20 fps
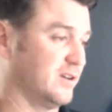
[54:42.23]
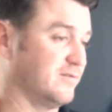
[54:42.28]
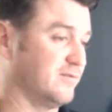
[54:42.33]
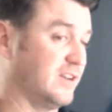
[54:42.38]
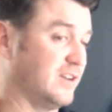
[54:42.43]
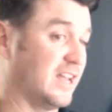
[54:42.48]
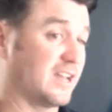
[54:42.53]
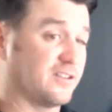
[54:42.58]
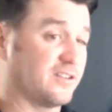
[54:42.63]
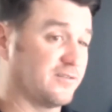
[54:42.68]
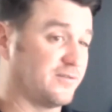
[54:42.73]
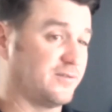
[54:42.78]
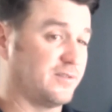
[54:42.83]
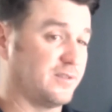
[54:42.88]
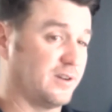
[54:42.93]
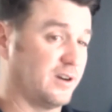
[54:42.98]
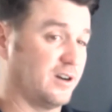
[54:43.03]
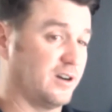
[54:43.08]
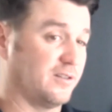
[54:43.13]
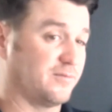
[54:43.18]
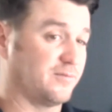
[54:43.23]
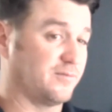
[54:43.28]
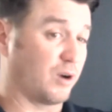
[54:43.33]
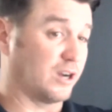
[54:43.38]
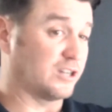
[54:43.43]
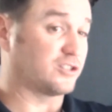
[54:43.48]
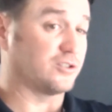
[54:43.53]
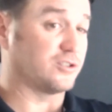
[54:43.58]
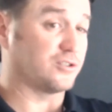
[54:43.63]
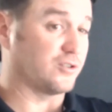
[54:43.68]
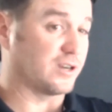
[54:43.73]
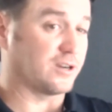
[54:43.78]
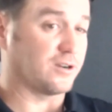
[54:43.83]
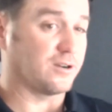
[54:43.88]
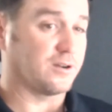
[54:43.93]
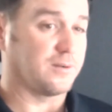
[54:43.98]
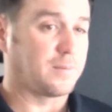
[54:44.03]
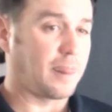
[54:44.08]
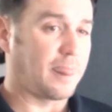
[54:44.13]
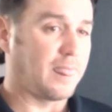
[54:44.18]
of negative of pressure
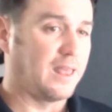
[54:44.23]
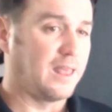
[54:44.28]
trigger